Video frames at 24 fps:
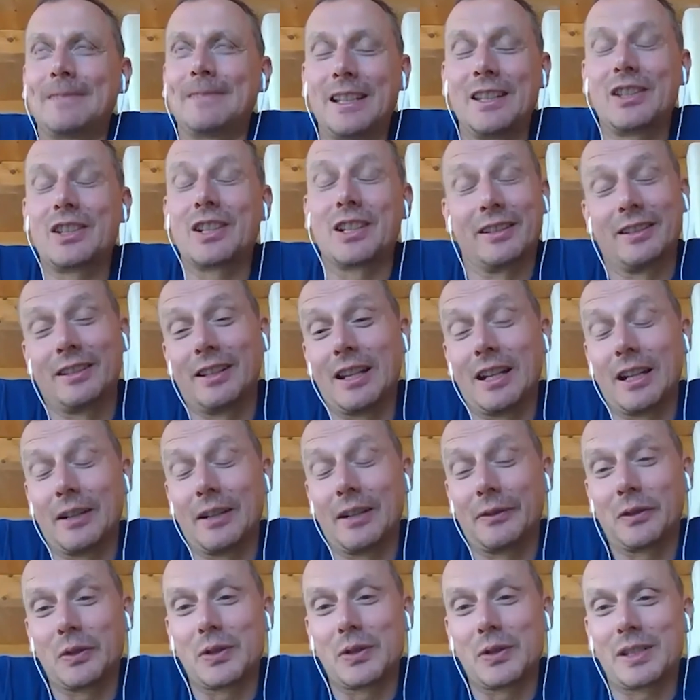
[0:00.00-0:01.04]
in general, I
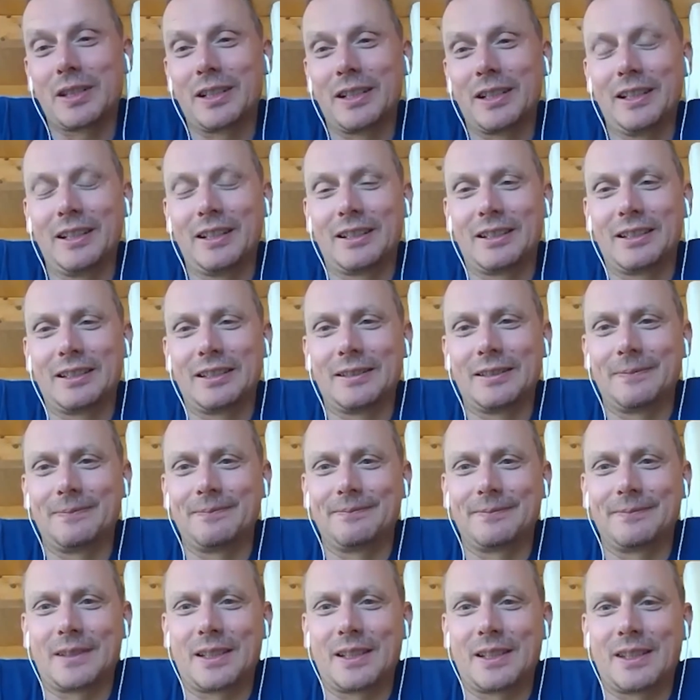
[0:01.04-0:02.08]
have to say
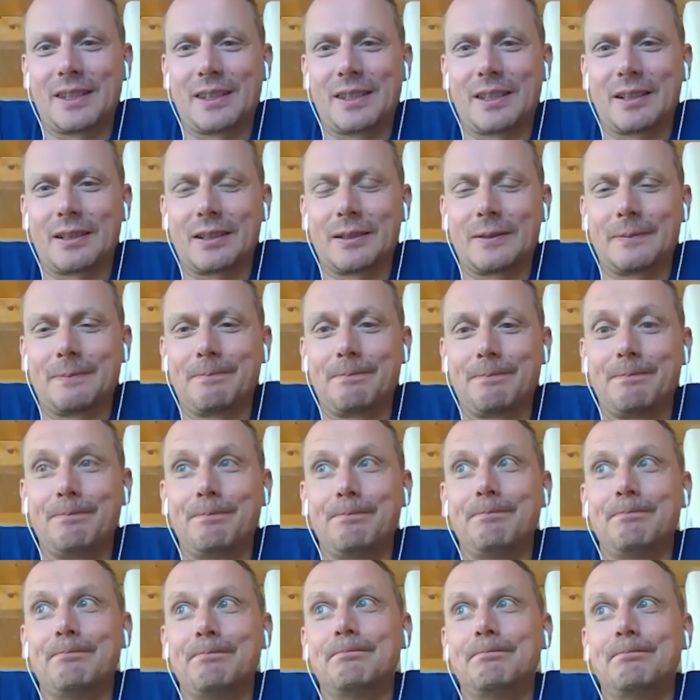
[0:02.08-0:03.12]
um,
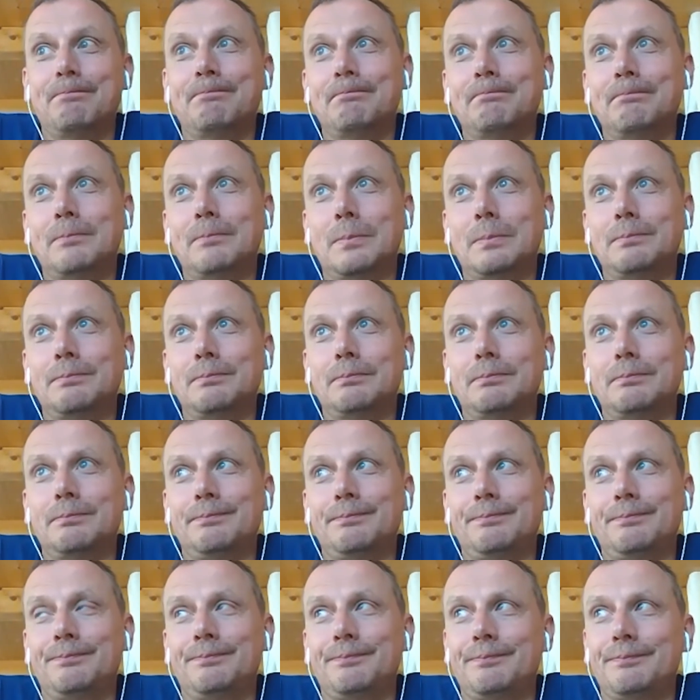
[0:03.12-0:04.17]
um,
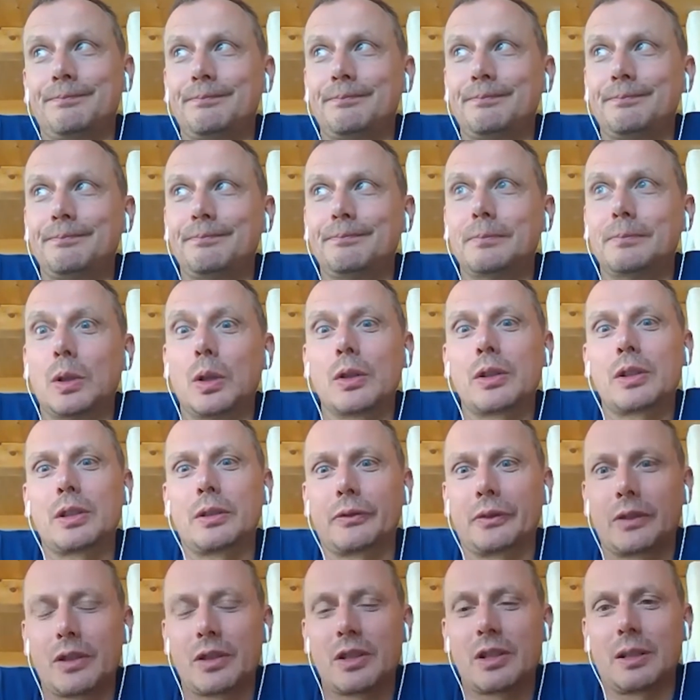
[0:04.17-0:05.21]
most
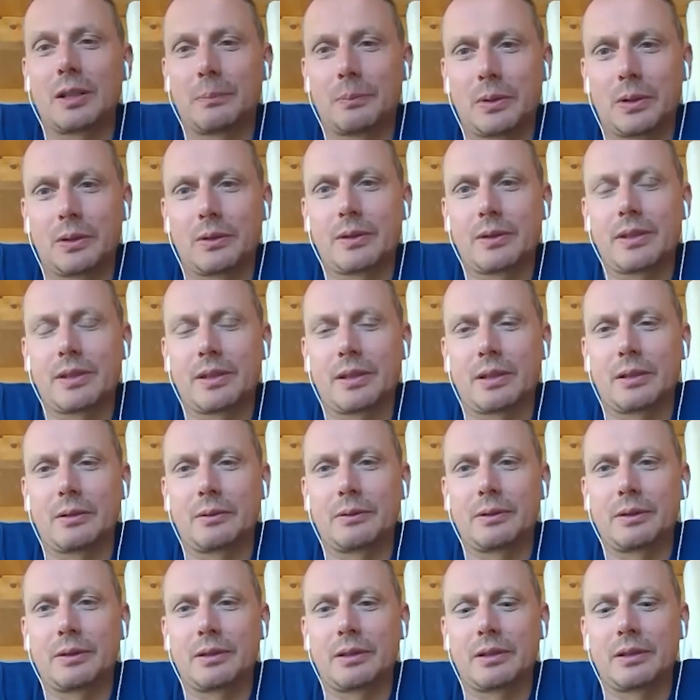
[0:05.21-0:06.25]
of the chatbots
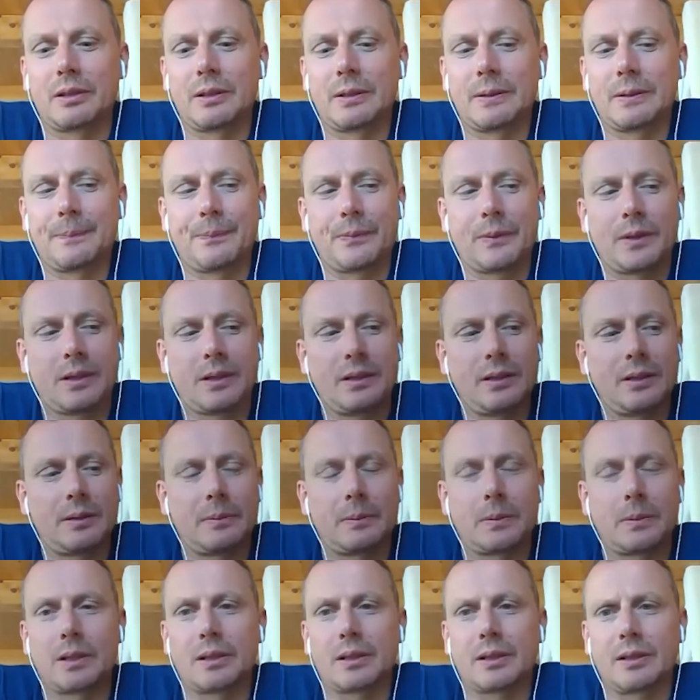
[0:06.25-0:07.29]
out um, in
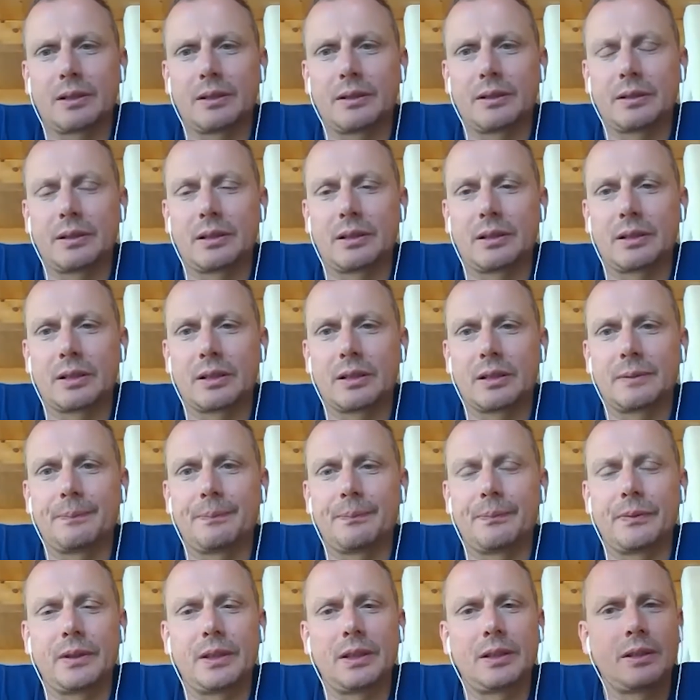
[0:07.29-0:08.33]
the market
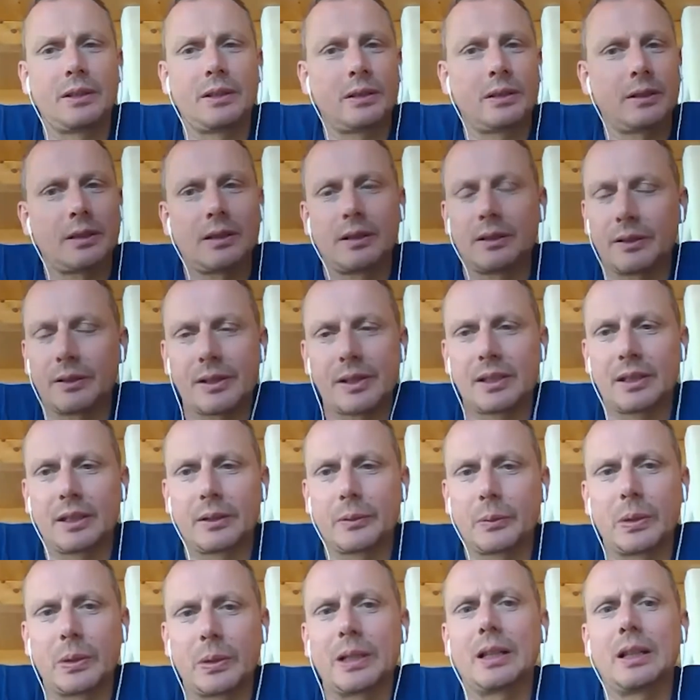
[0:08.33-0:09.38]
are did not
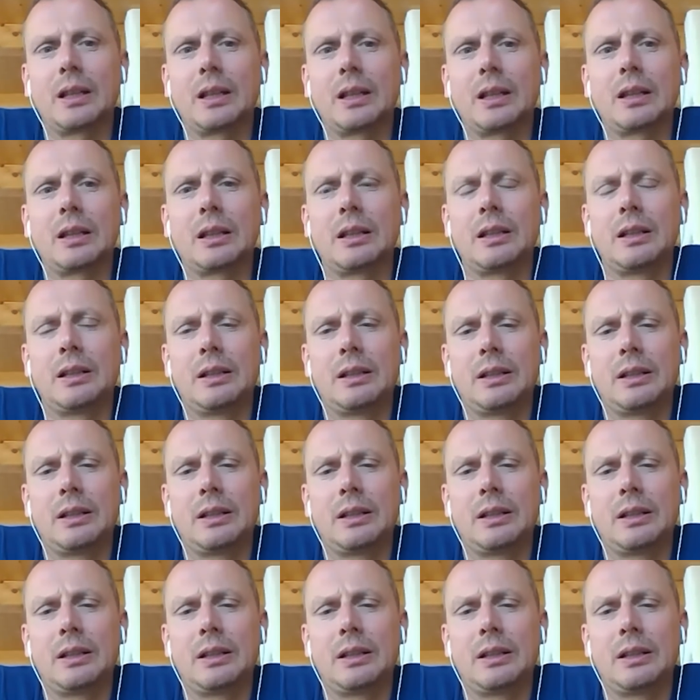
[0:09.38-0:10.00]
understand well